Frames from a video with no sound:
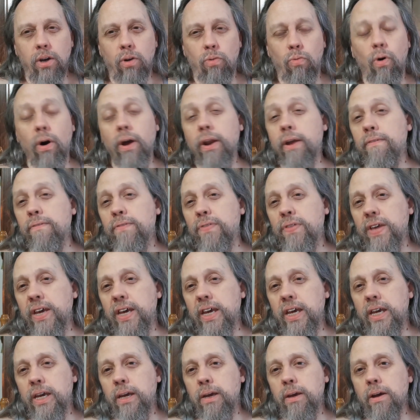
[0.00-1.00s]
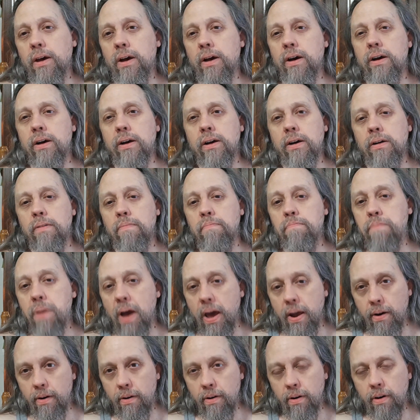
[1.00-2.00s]
one of the
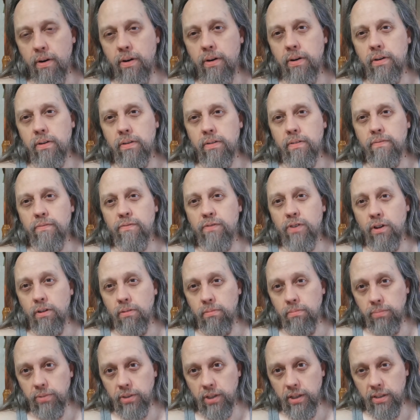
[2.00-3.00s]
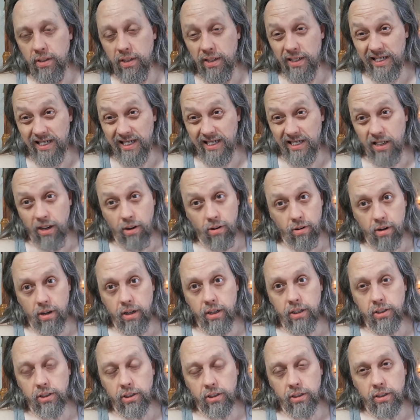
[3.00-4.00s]
better films in this
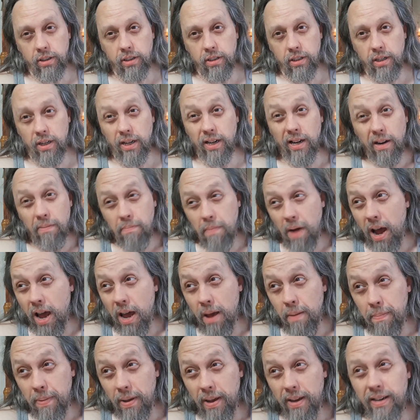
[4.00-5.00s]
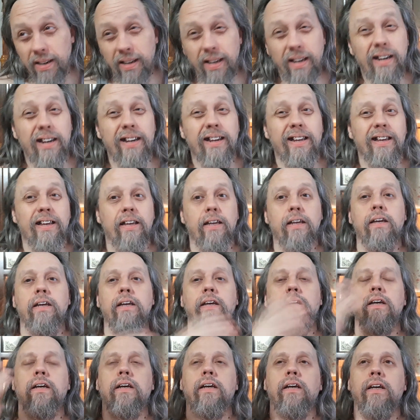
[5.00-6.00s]
series. And in my opinion,
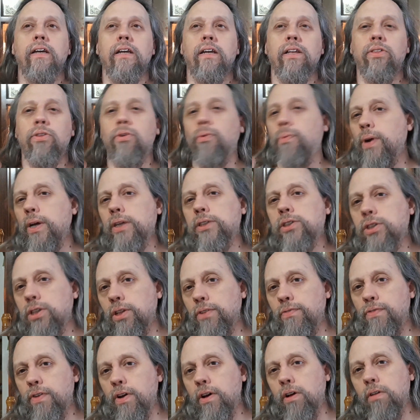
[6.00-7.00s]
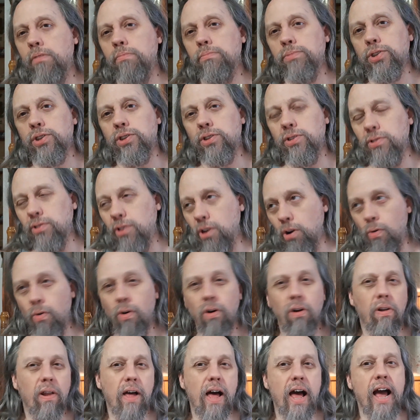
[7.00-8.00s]
the rest of the films go
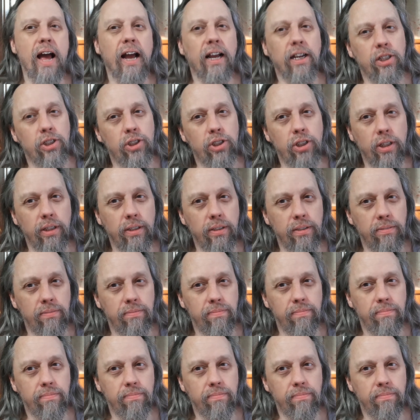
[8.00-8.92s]
all action